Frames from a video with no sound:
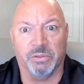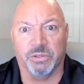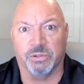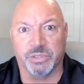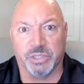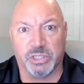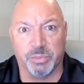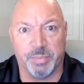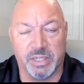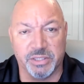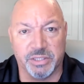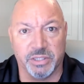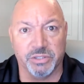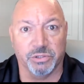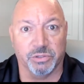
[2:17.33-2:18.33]
there's
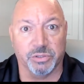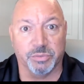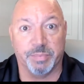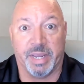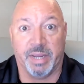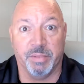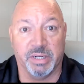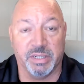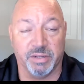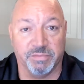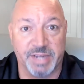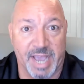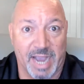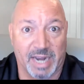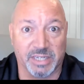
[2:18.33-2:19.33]
expenses, there's payment of
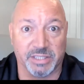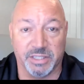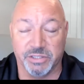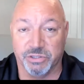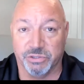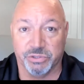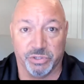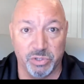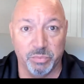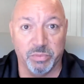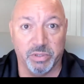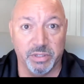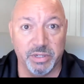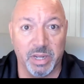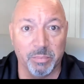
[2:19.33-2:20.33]
taxes, there's a
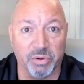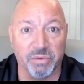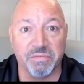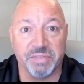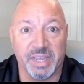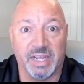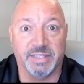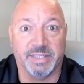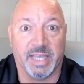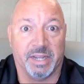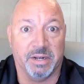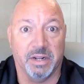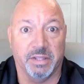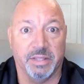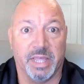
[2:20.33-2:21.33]
number of things
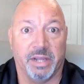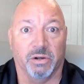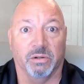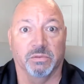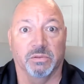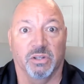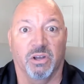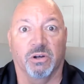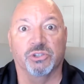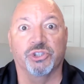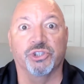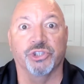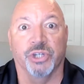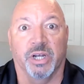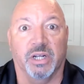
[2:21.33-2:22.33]
that are large
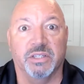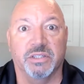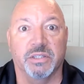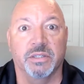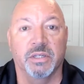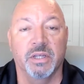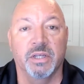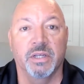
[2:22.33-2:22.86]
chunks